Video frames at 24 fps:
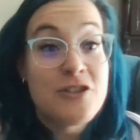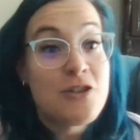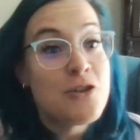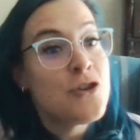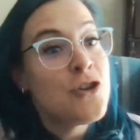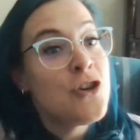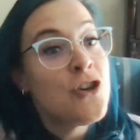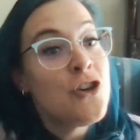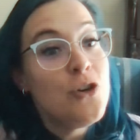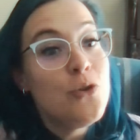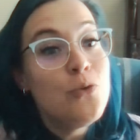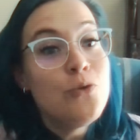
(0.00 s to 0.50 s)
a
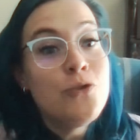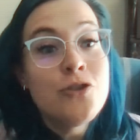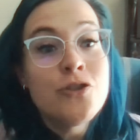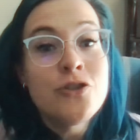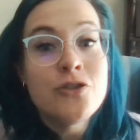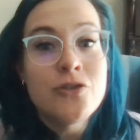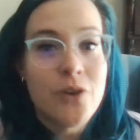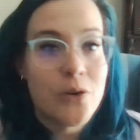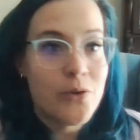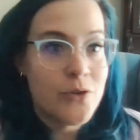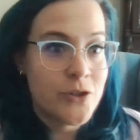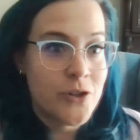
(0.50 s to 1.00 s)
huge
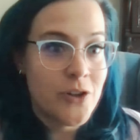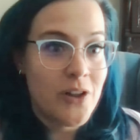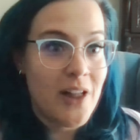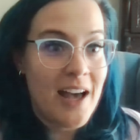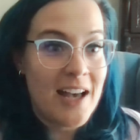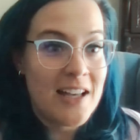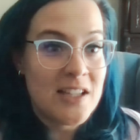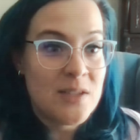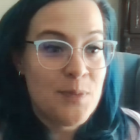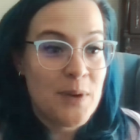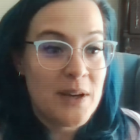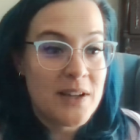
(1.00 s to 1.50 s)
social
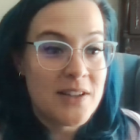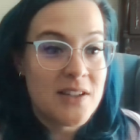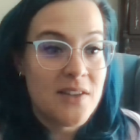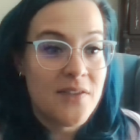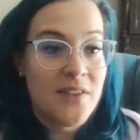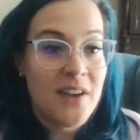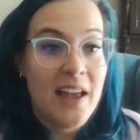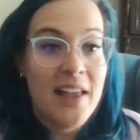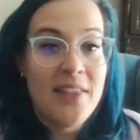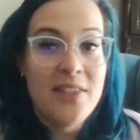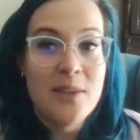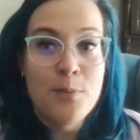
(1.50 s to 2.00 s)
aspect of
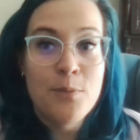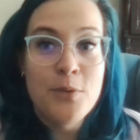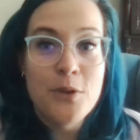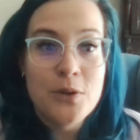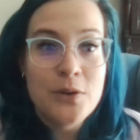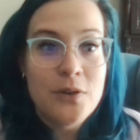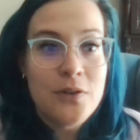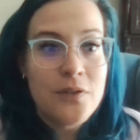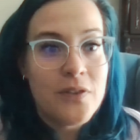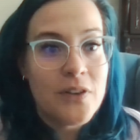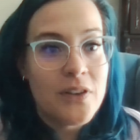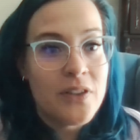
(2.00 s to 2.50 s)
it. And the
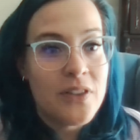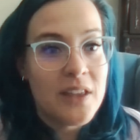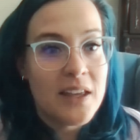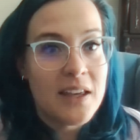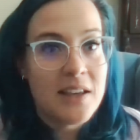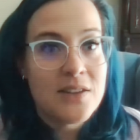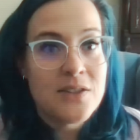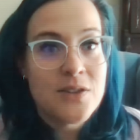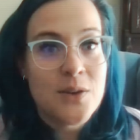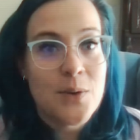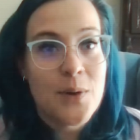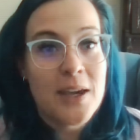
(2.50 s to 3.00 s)
beautiful thing
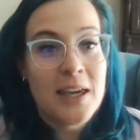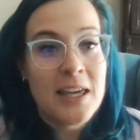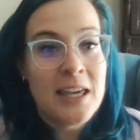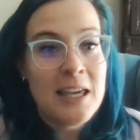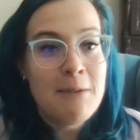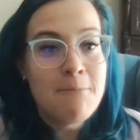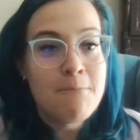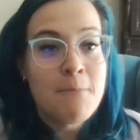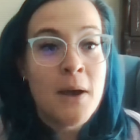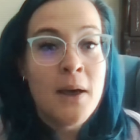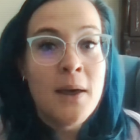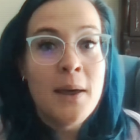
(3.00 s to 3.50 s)
is though I
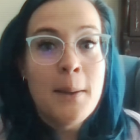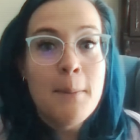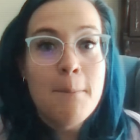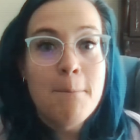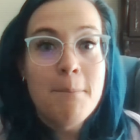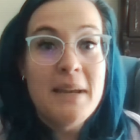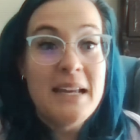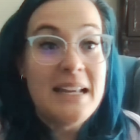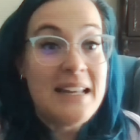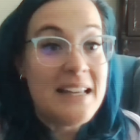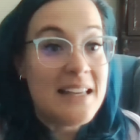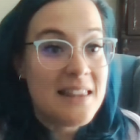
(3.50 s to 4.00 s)
keep
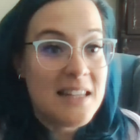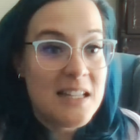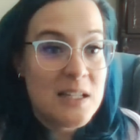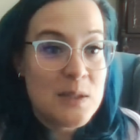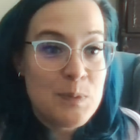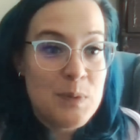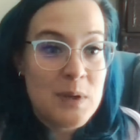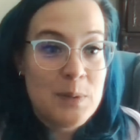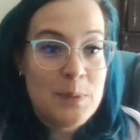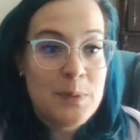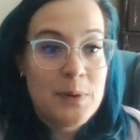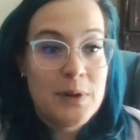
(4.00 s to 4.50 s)
meeting these
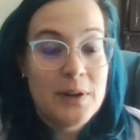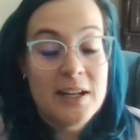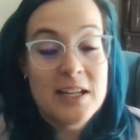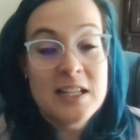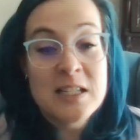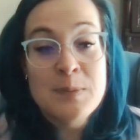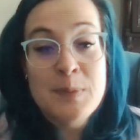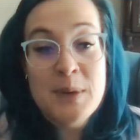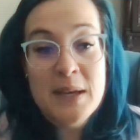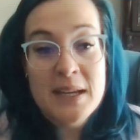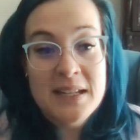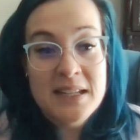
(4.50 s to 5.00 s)
people and
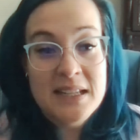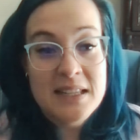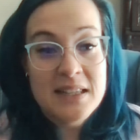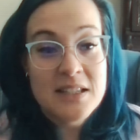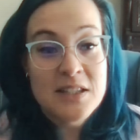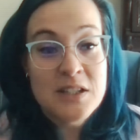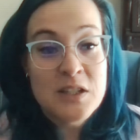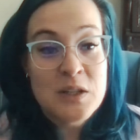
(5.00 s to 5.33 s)
expanding this